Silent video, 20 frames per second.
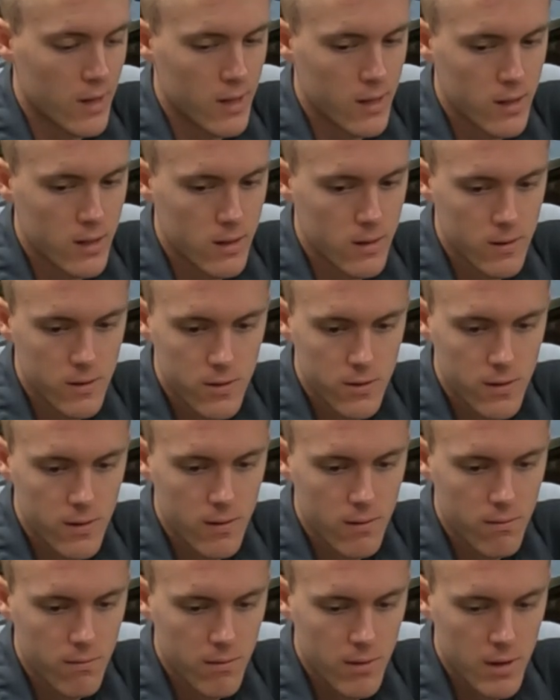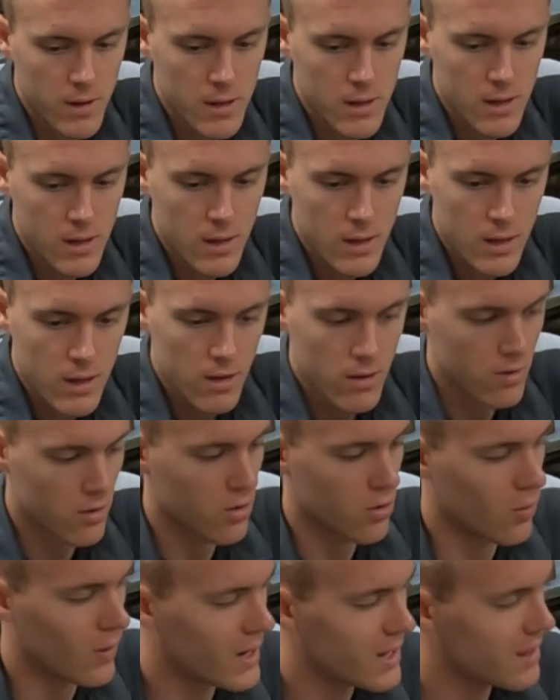and
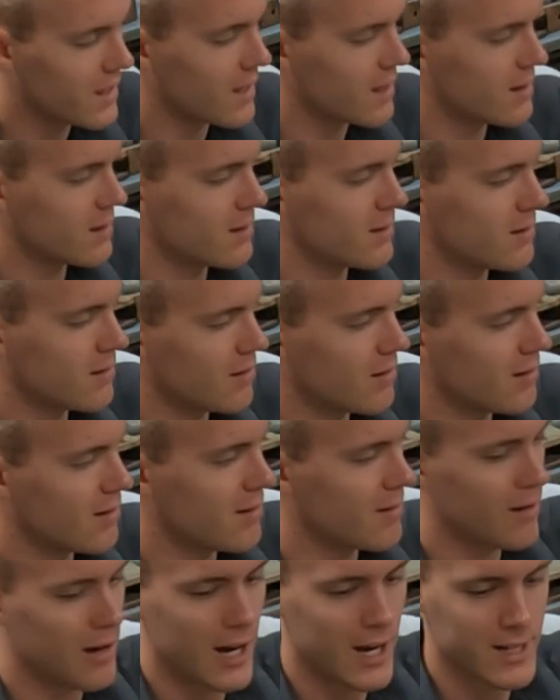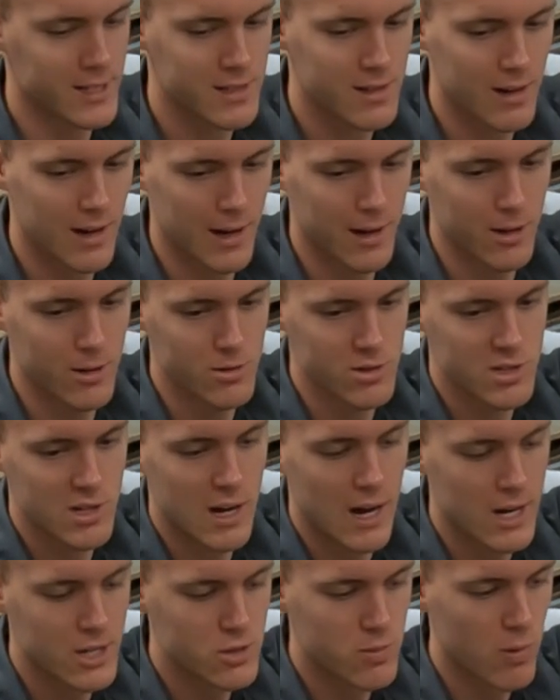the way that I, I use
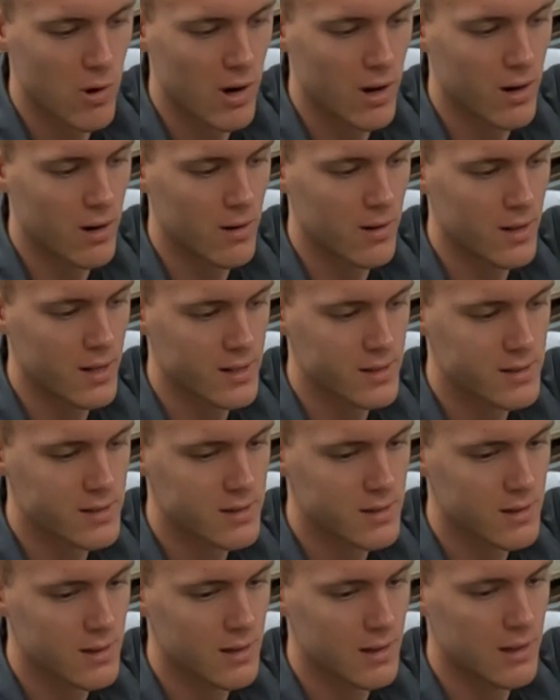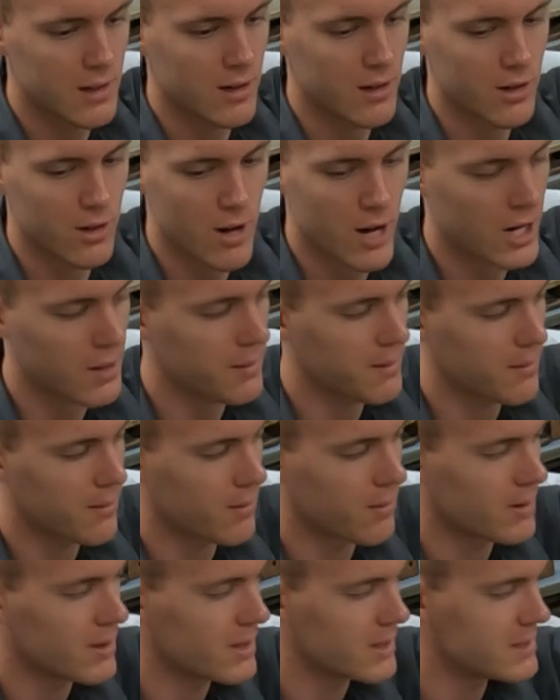Scotch-Brite on this, you're not gonna be able to
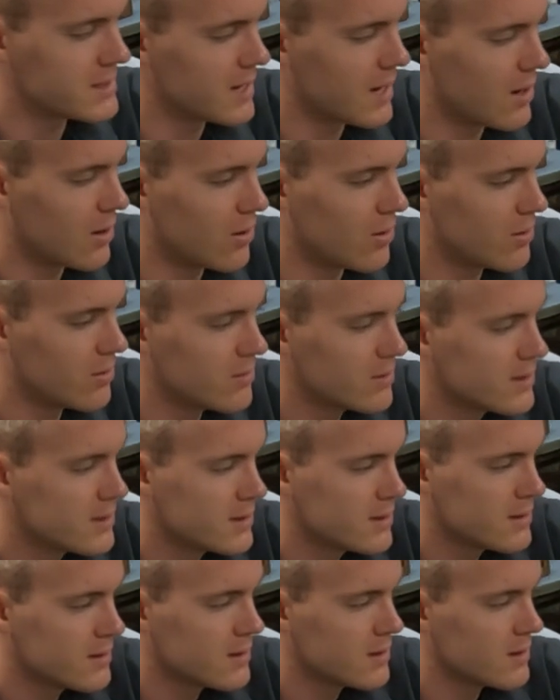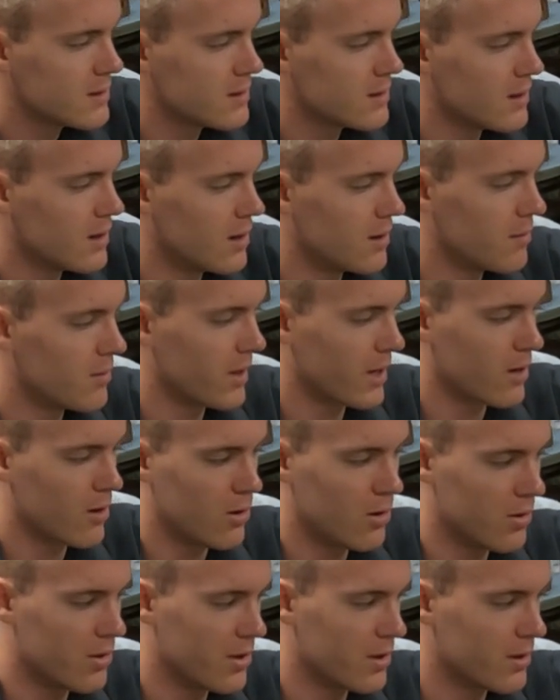really tell uh, like
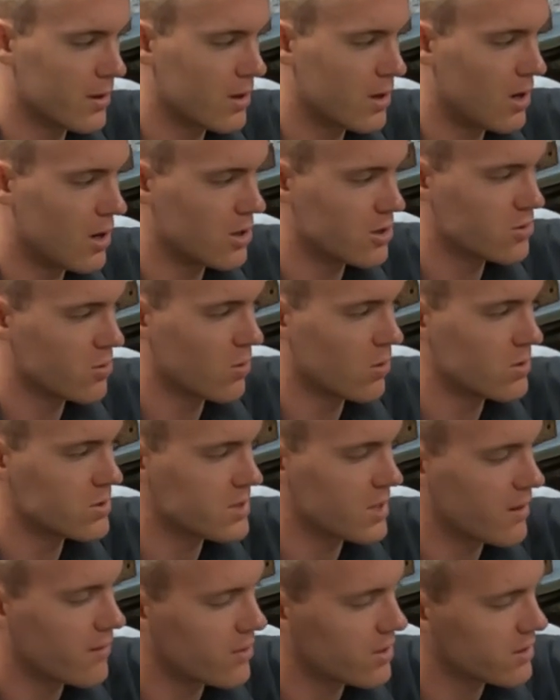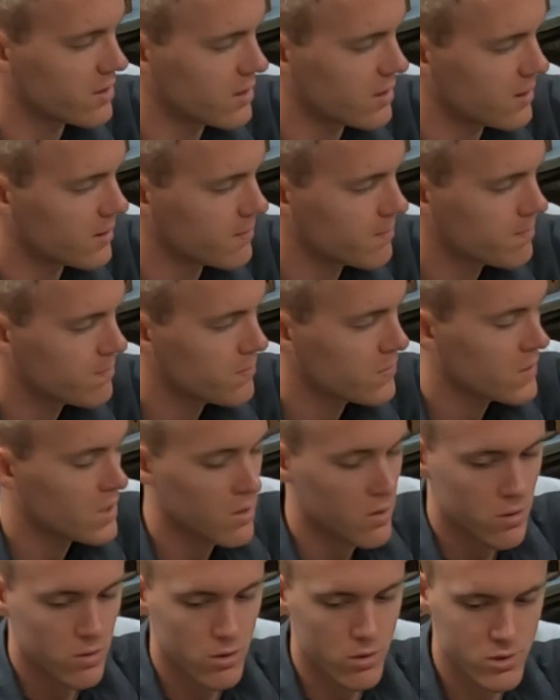all the contours and everything.
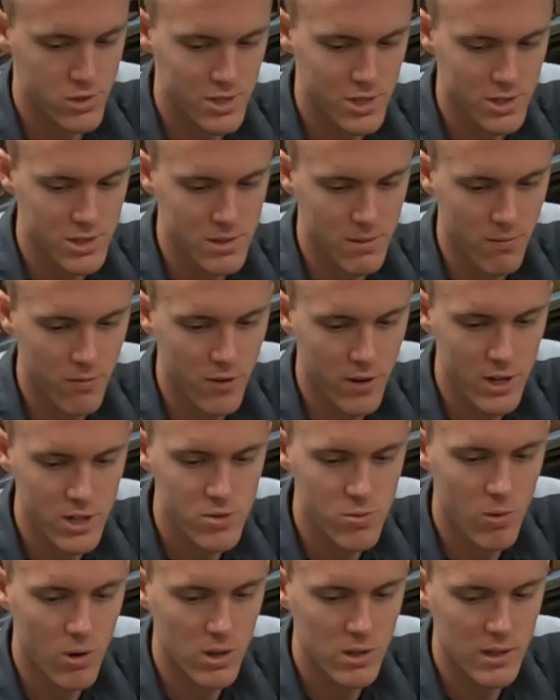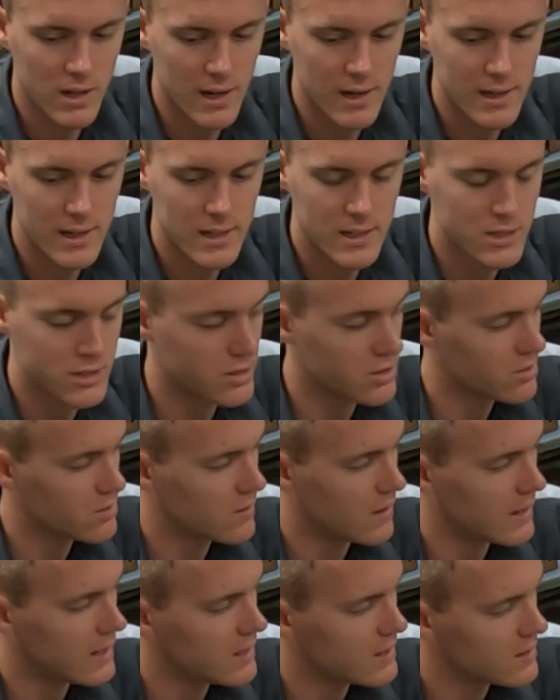There's still some finish work that I need to do.
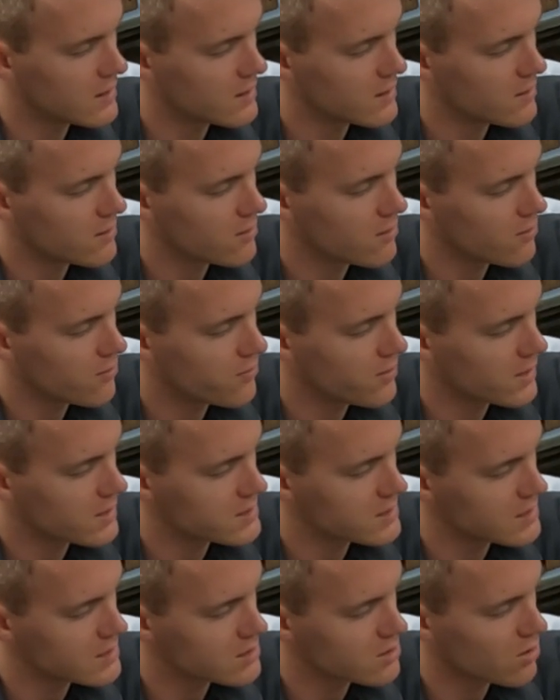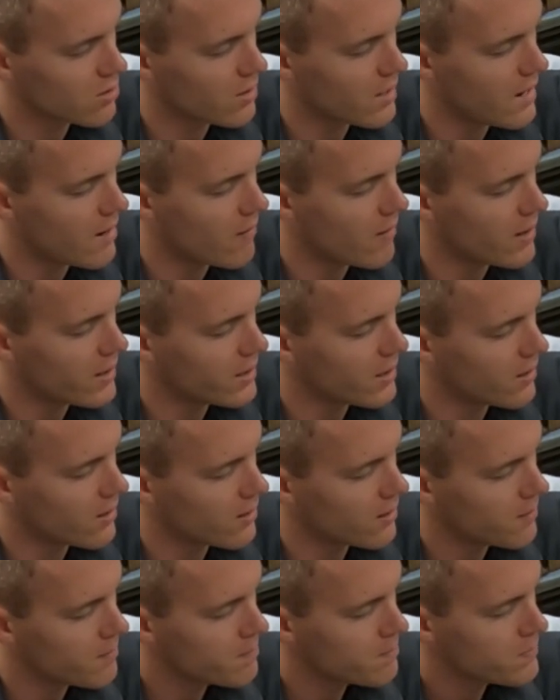I need to fix this little guy right
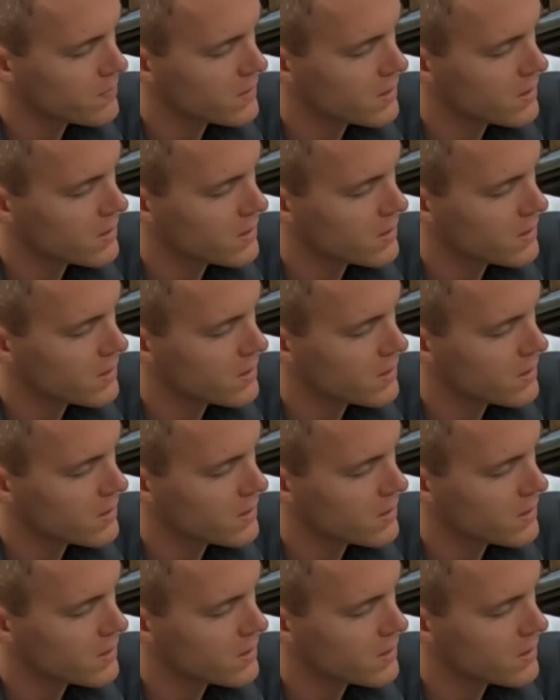here.